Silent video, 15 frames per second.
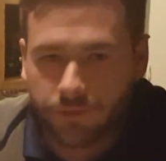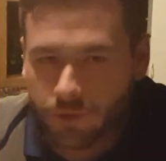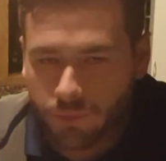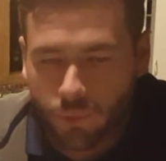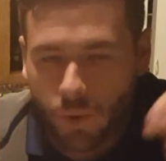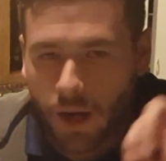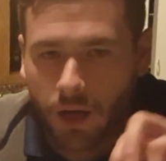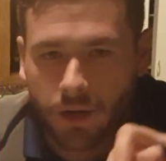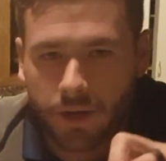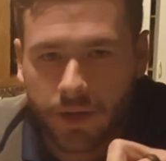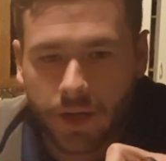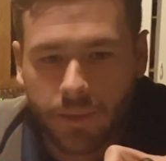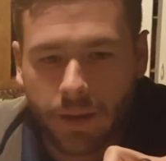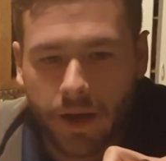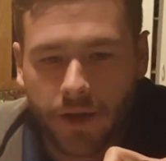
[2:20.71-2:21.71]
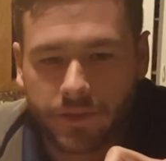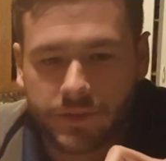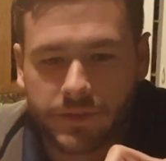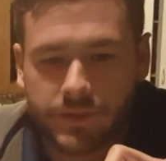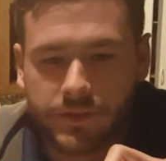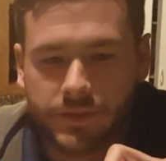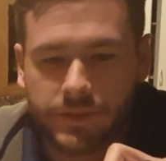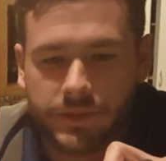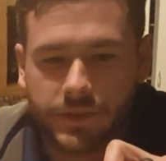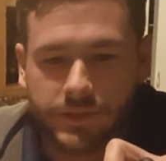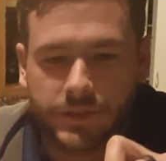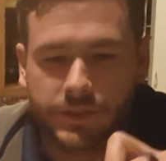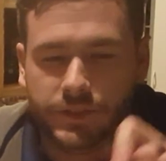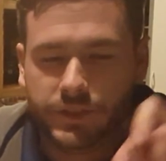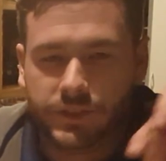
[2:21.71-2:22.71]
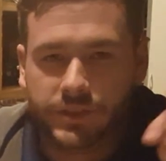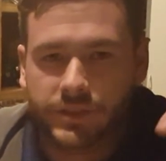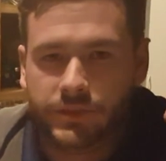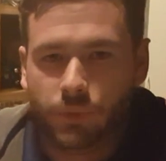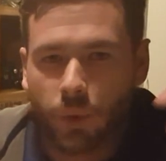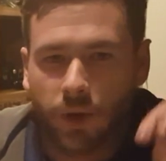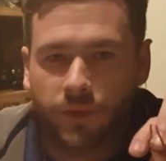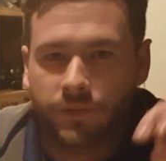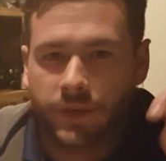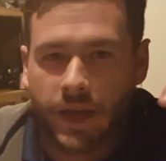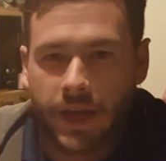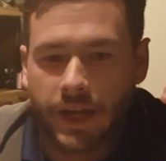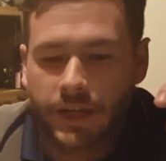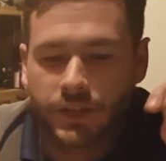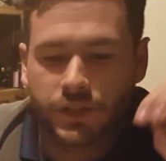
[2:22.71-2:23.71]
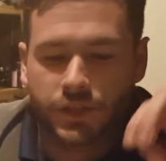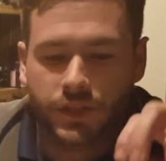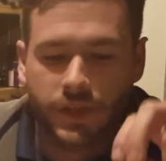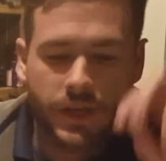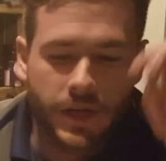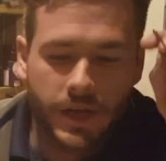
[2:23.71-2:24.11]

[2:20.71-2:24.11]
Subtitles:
for wiring up houses. This is just 12 gauge.